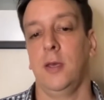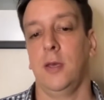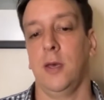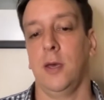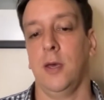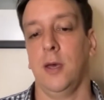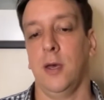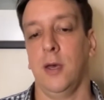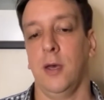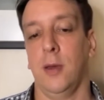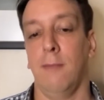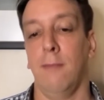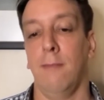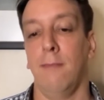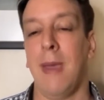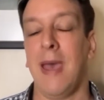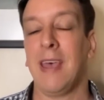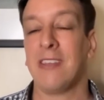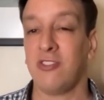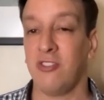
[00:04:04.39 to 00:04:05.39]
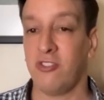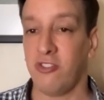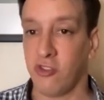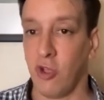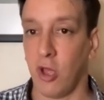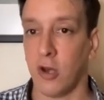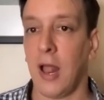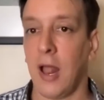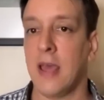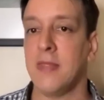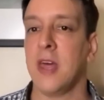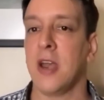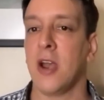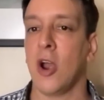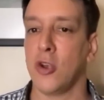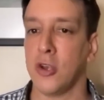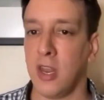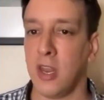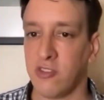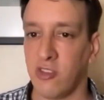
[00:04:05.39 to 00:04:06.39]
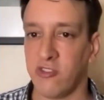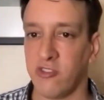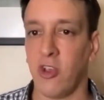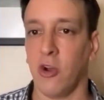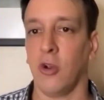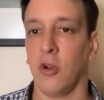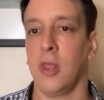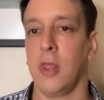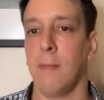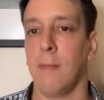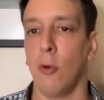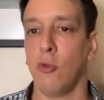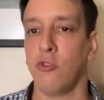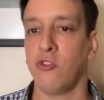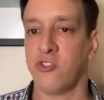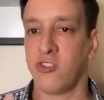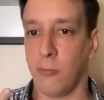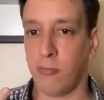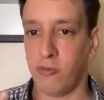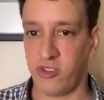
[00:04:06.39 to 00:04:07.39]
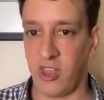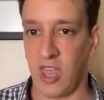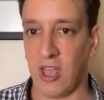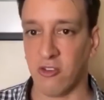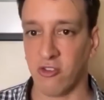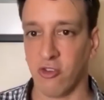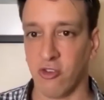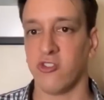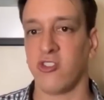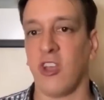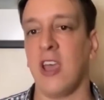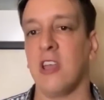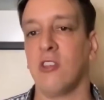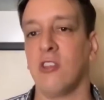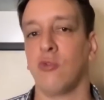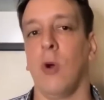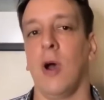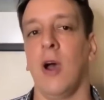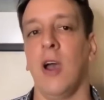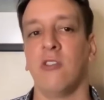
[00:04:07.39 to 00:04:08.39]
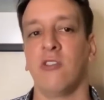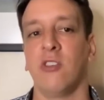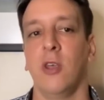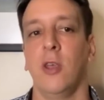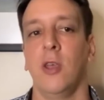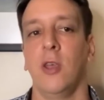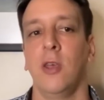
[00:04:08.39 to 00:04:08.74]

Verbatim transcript: uh, messages online that aren't necessarily the most substantial science wise.